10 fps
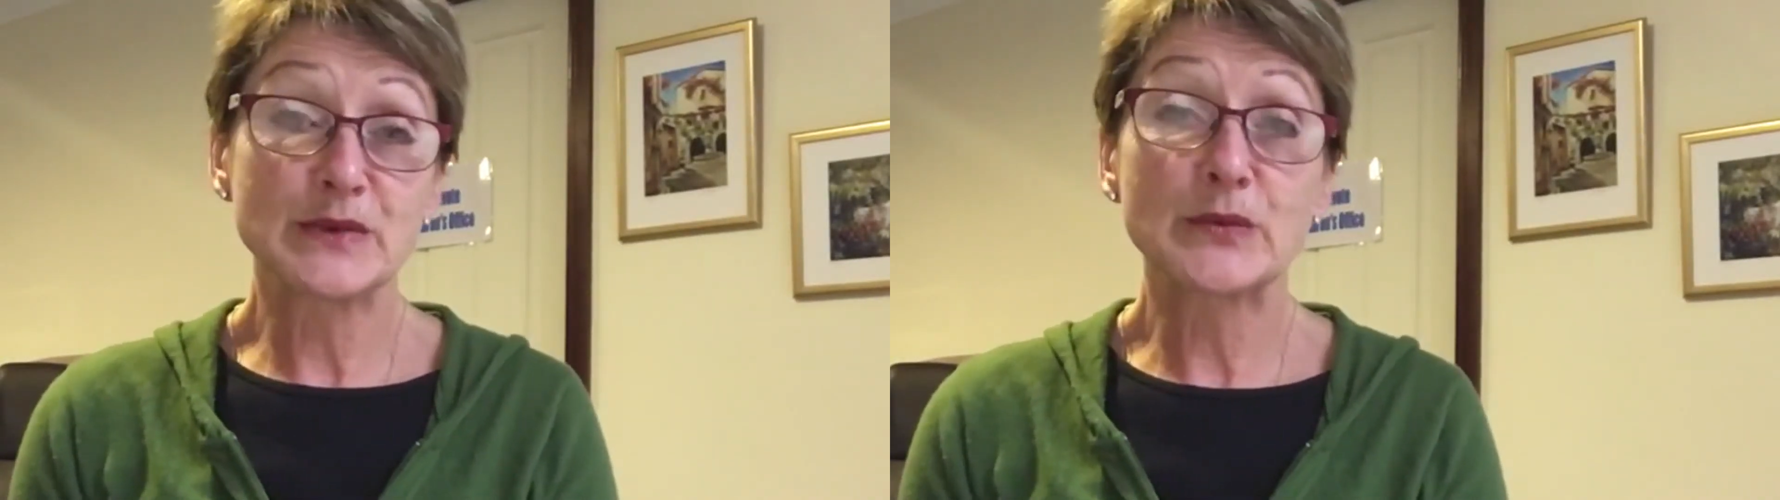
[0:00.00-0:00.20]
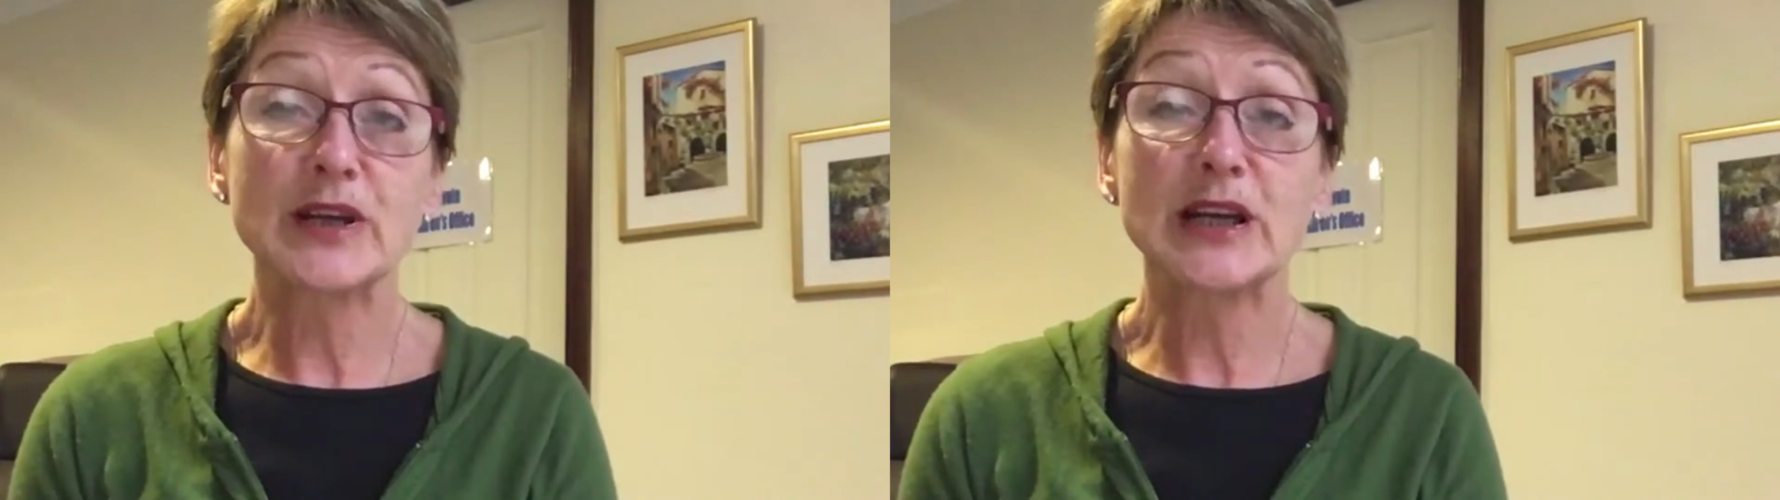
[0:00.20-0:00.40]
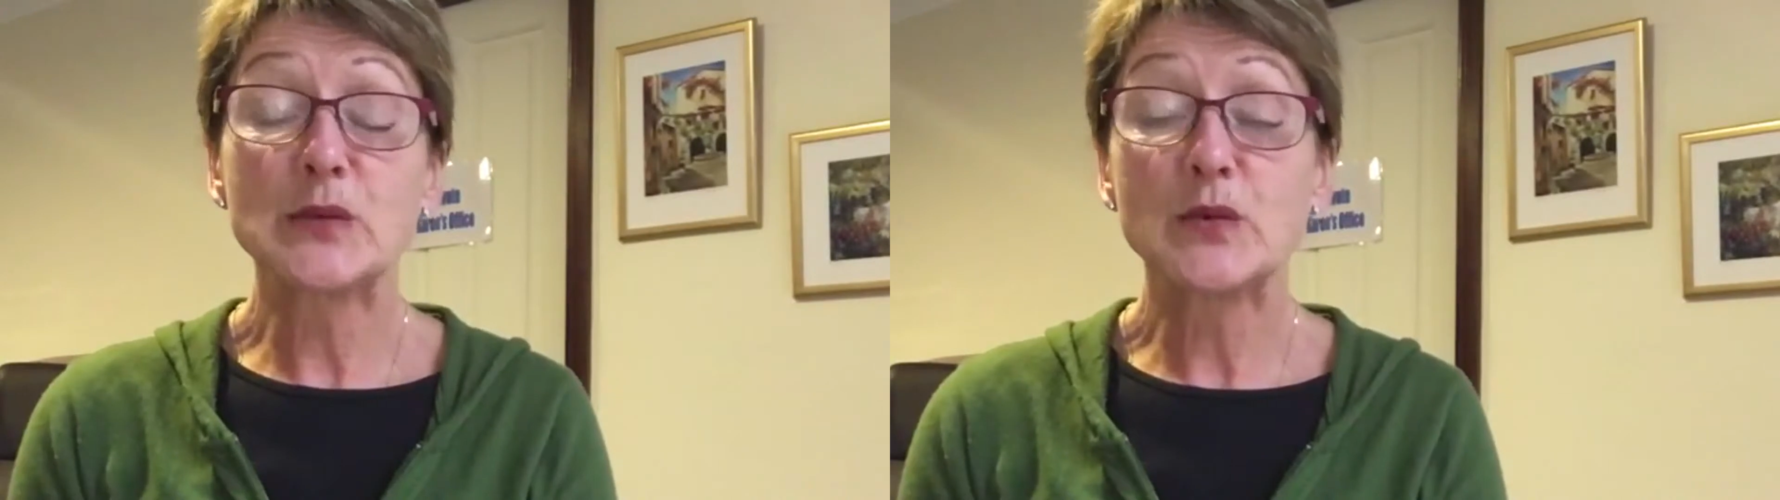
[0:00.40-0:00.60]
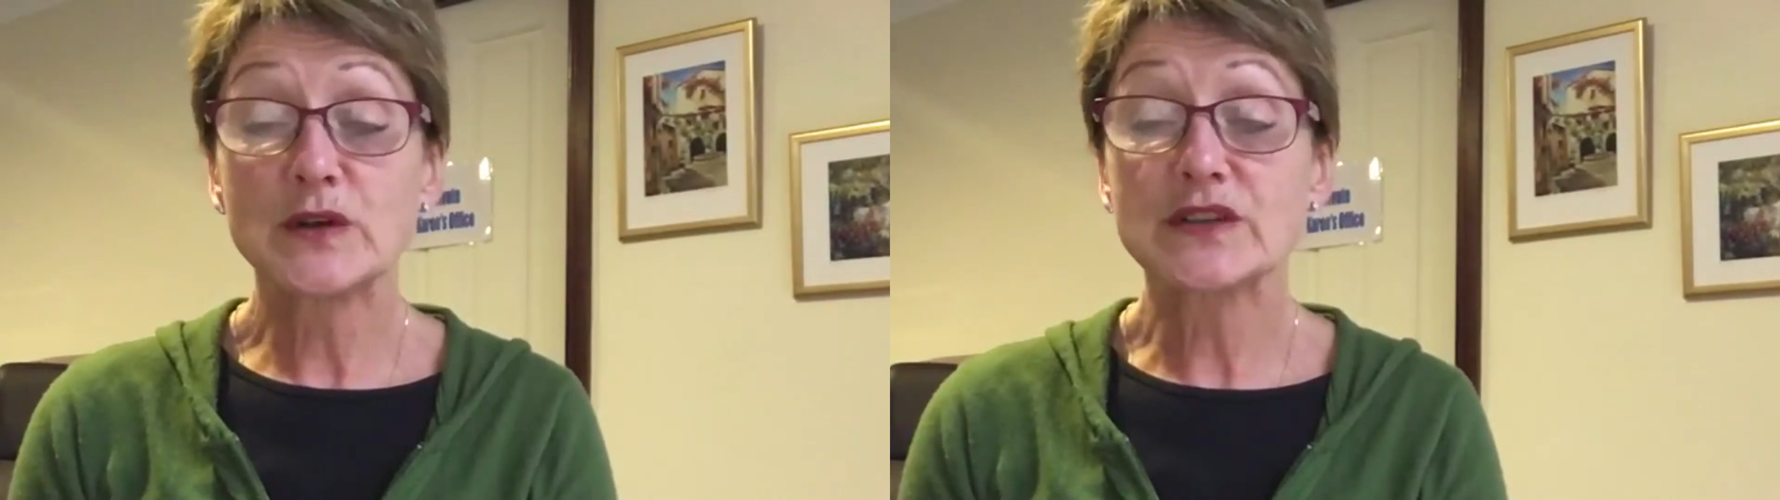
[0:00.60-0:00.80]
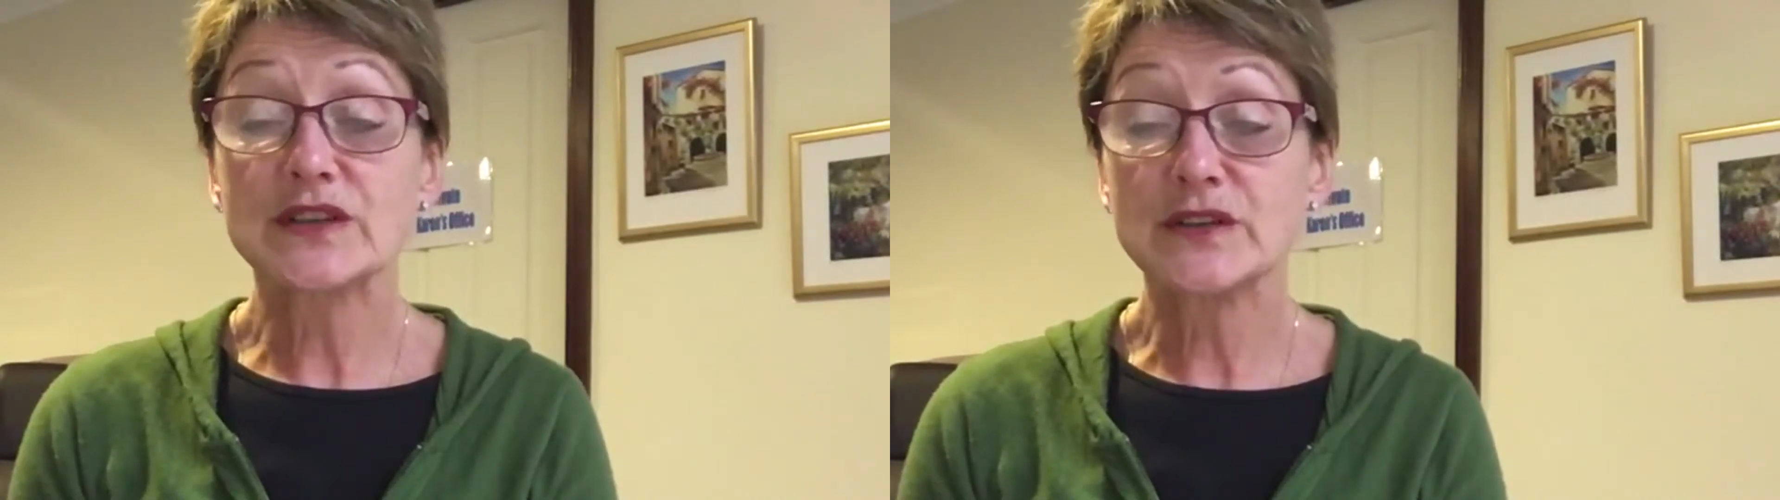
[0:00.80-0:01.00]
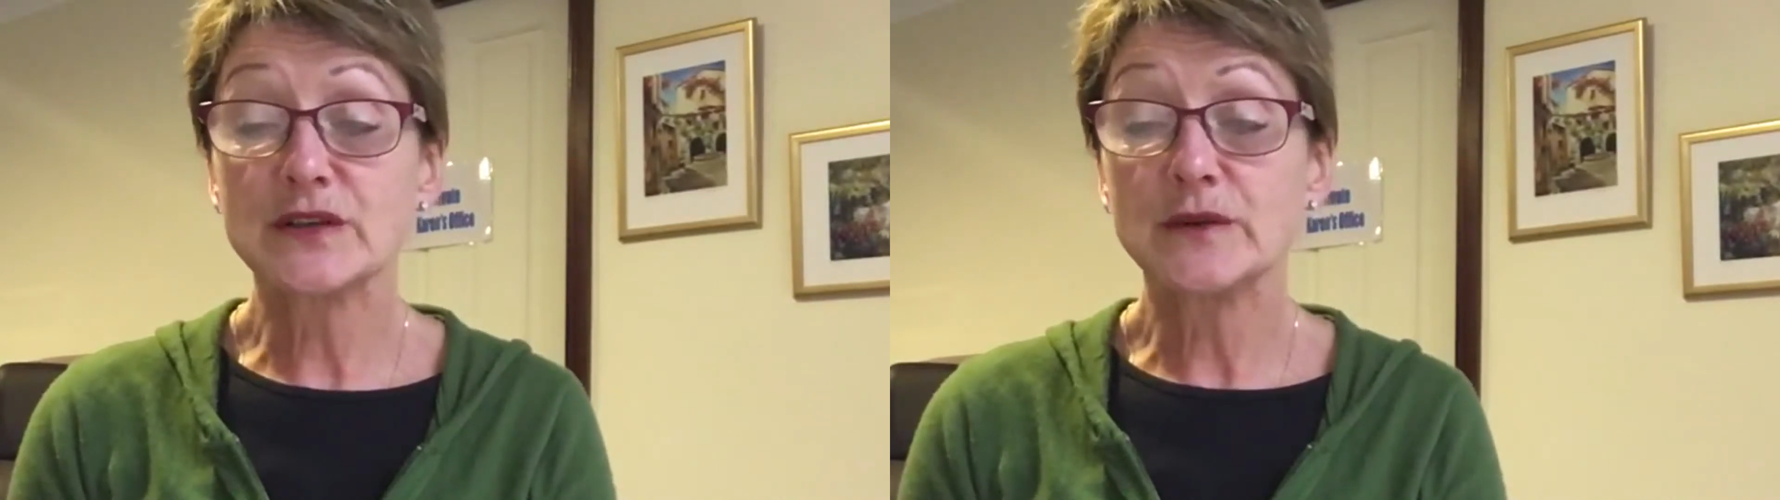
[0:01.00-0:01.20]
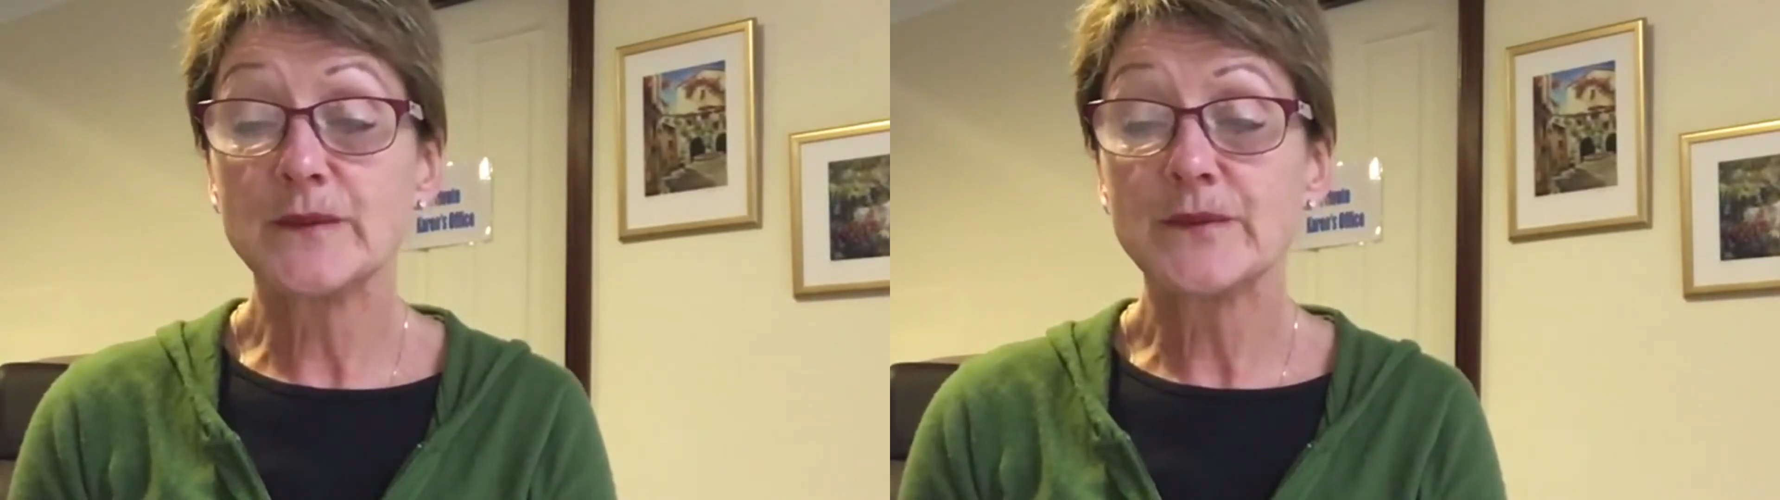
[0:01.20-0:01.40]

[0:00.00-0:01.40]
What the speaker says: really want to do.